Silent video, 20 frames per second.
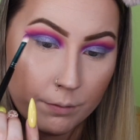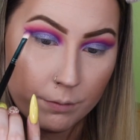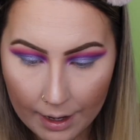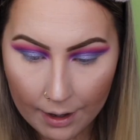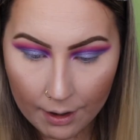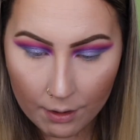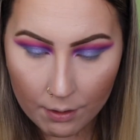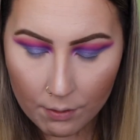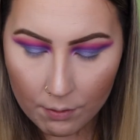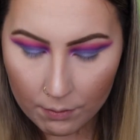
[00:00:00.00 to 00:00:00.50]

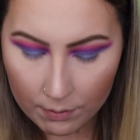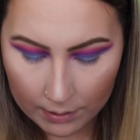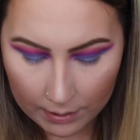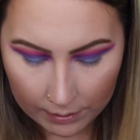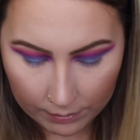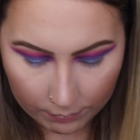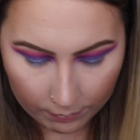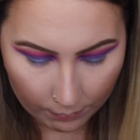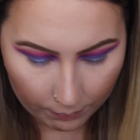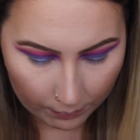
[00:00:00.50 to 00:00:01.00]
Now
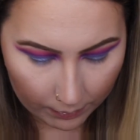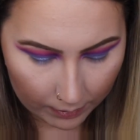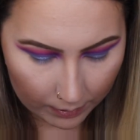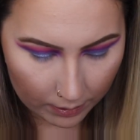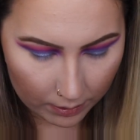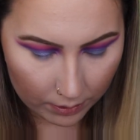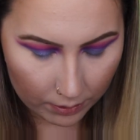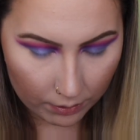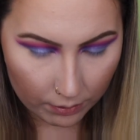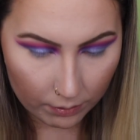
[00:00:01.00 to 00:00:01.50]
is what we're
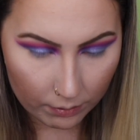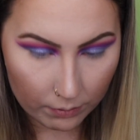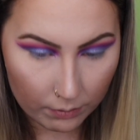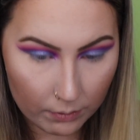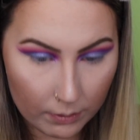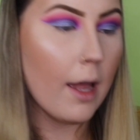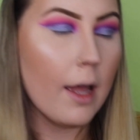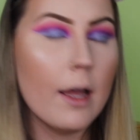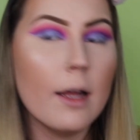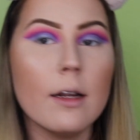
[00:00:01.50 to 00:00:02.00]
gonna
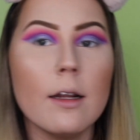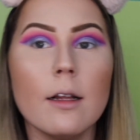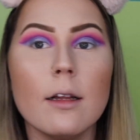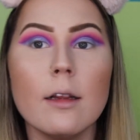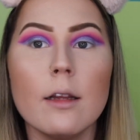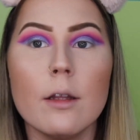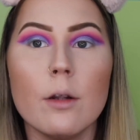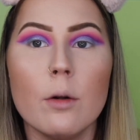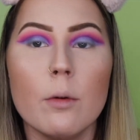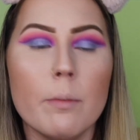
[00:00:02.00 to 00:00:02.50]
do. Add a
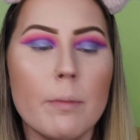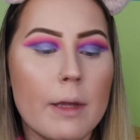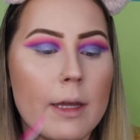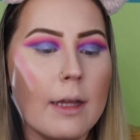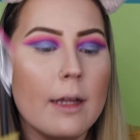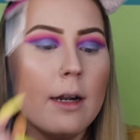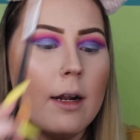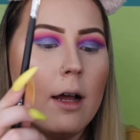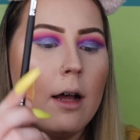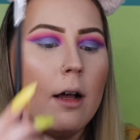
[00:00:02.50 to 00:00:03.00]
little
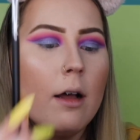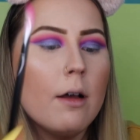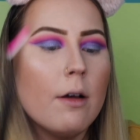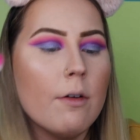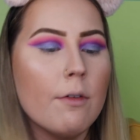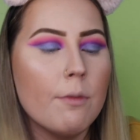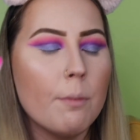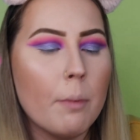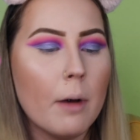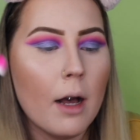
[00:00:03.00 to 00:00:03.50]
bit
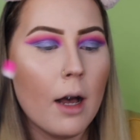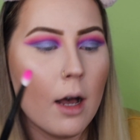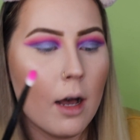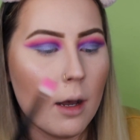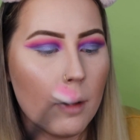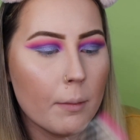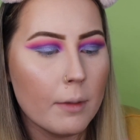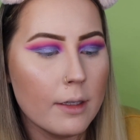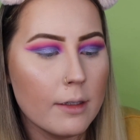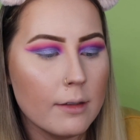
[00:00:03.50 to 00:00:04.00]
of
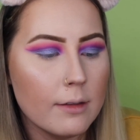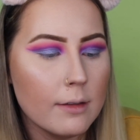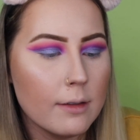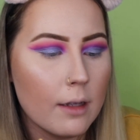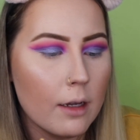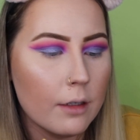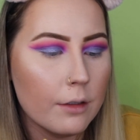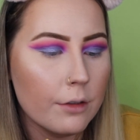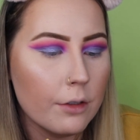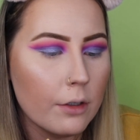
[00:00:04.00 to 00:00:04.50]
Bahamas
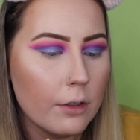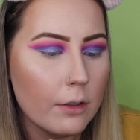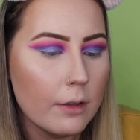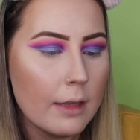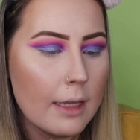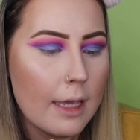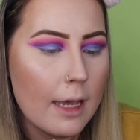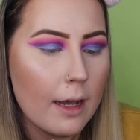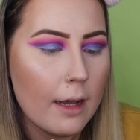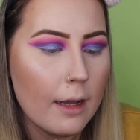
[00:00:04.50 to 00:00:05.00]
under the